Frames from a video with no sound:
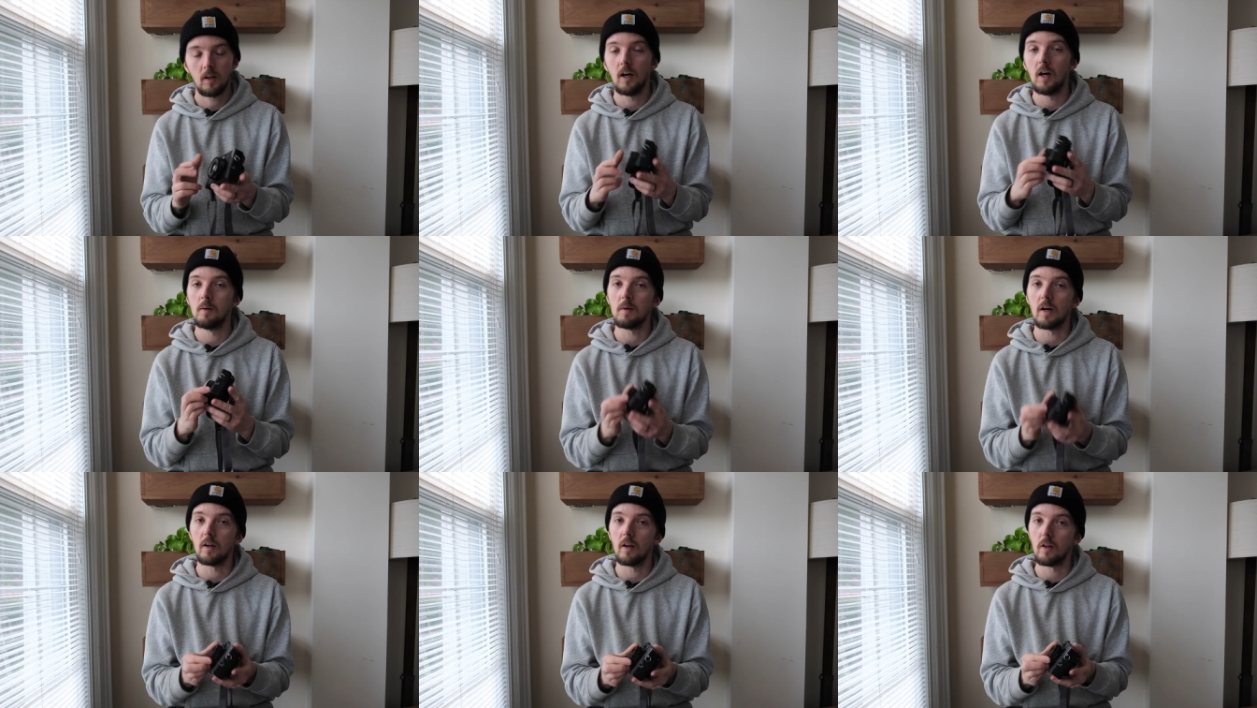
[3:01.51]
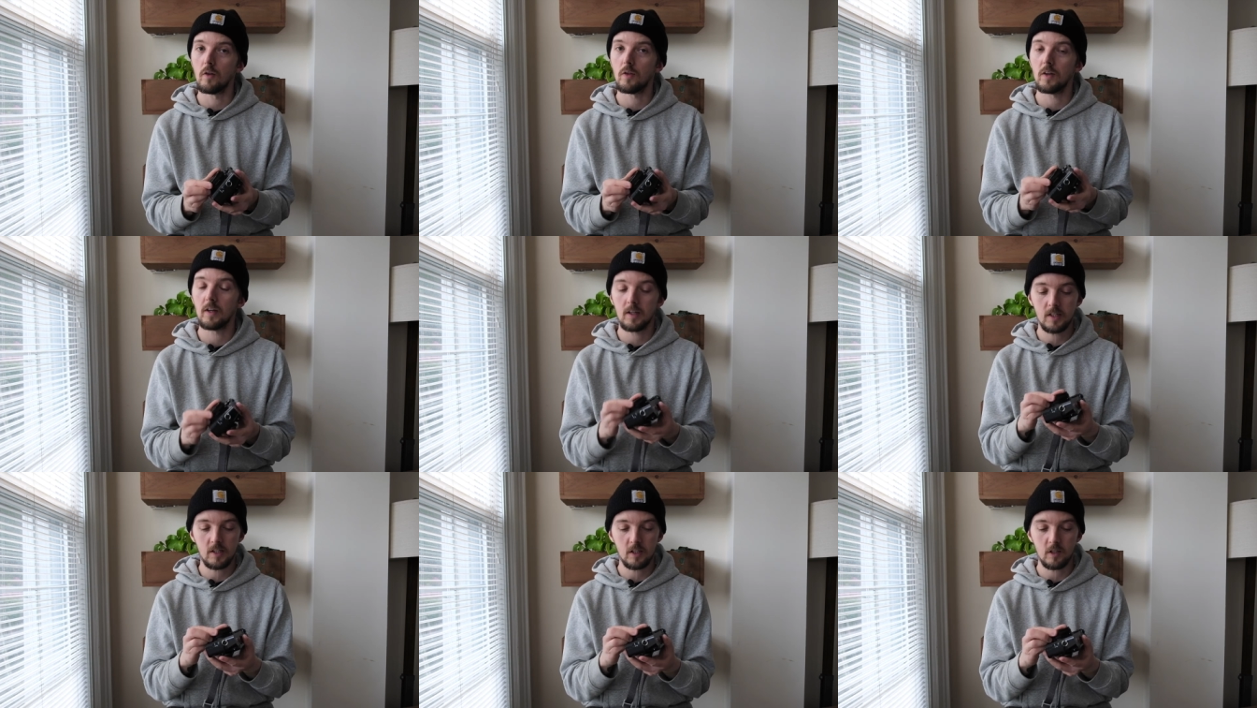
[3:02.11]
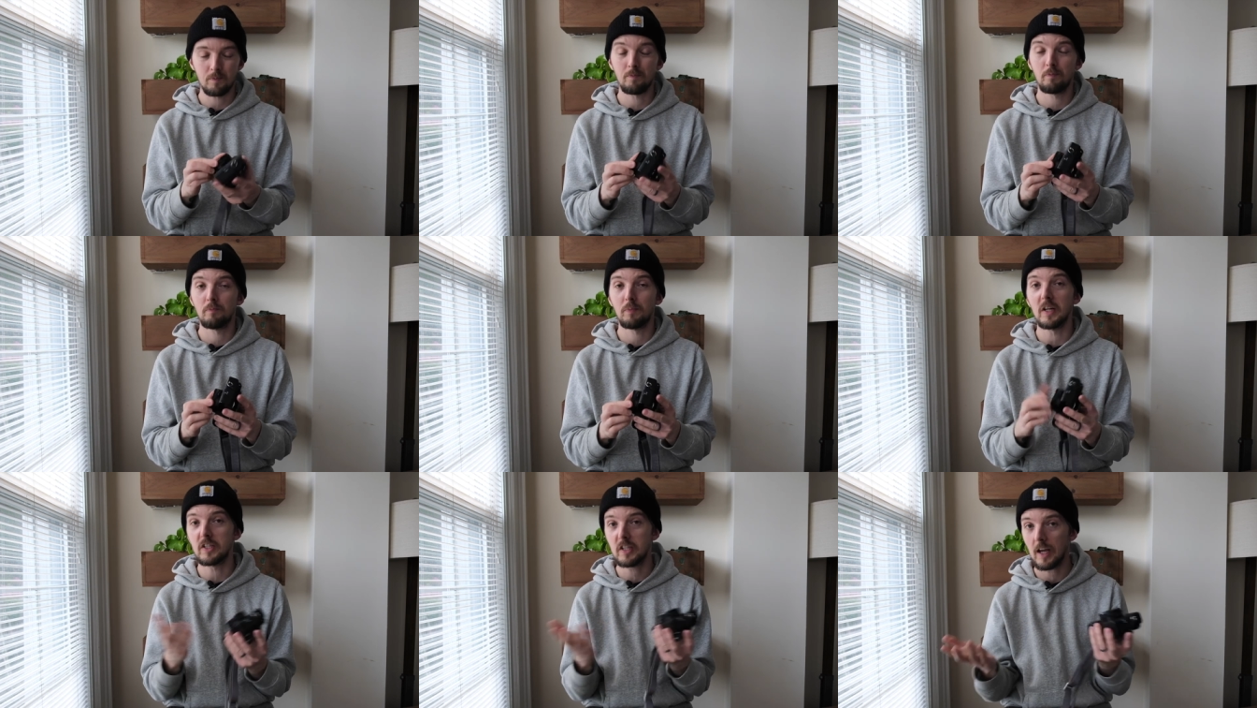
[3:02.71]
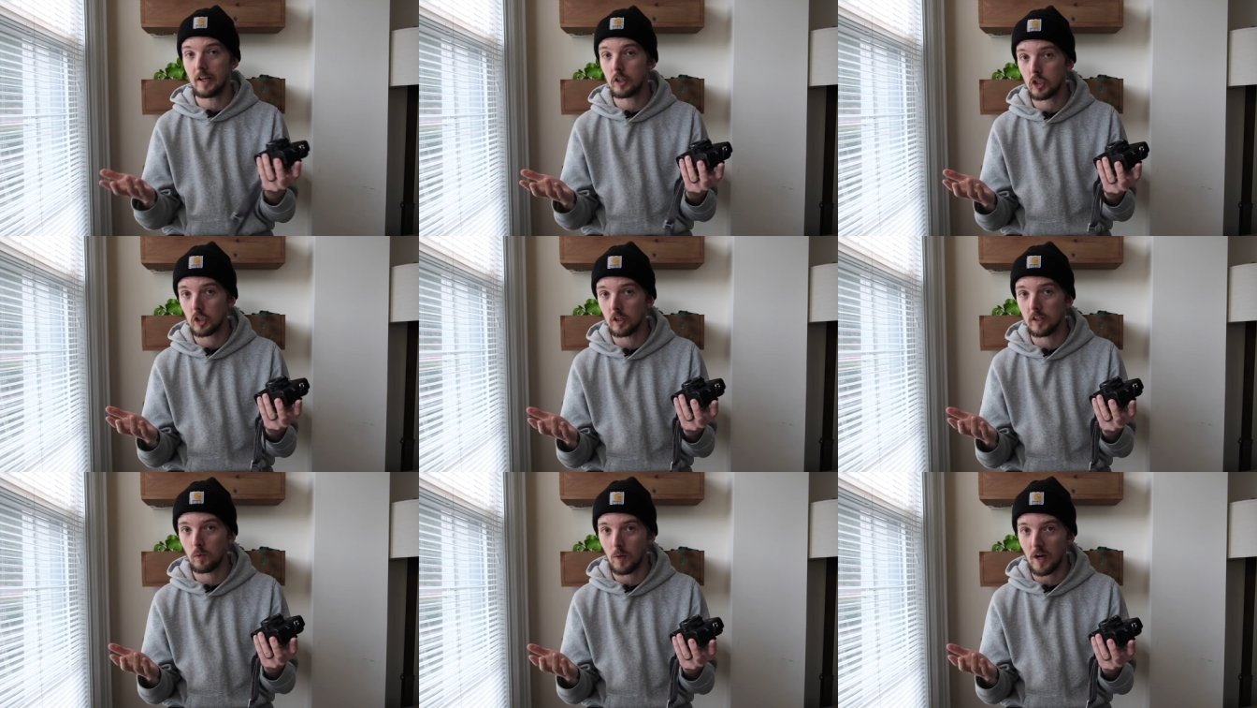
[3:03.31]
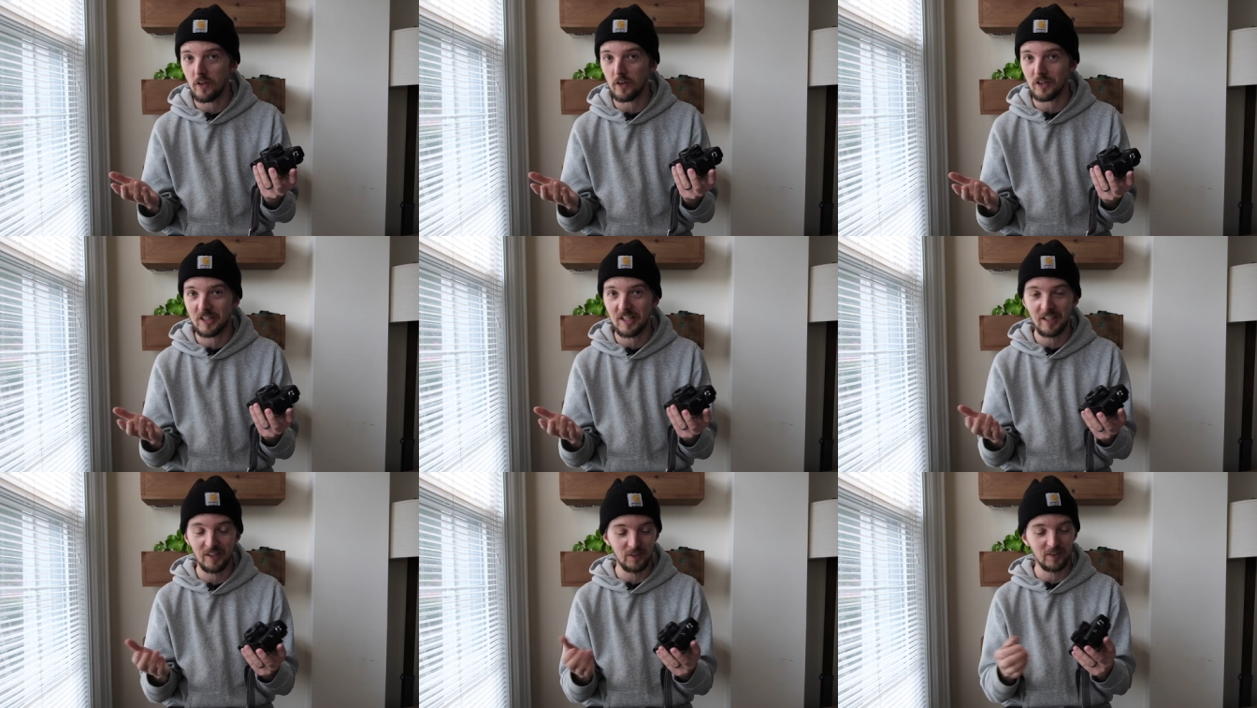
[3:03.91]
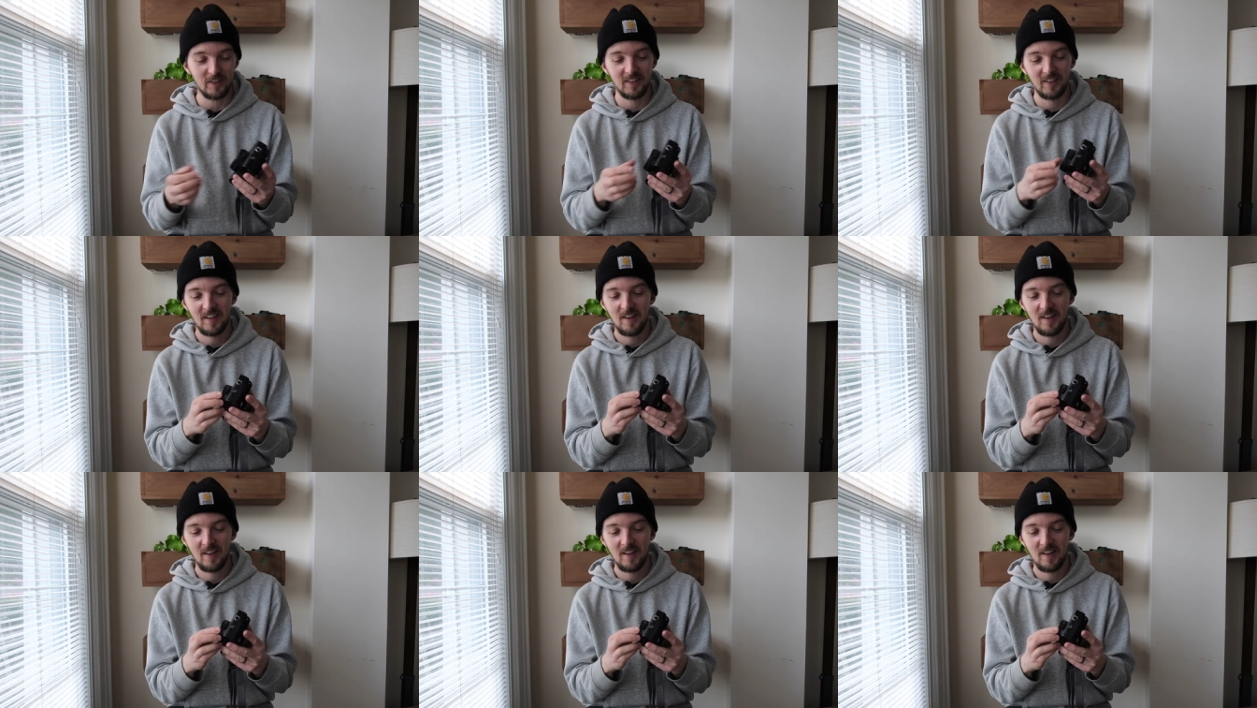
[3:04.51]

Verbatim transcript: Um, another thing is it's potentially weather sealed.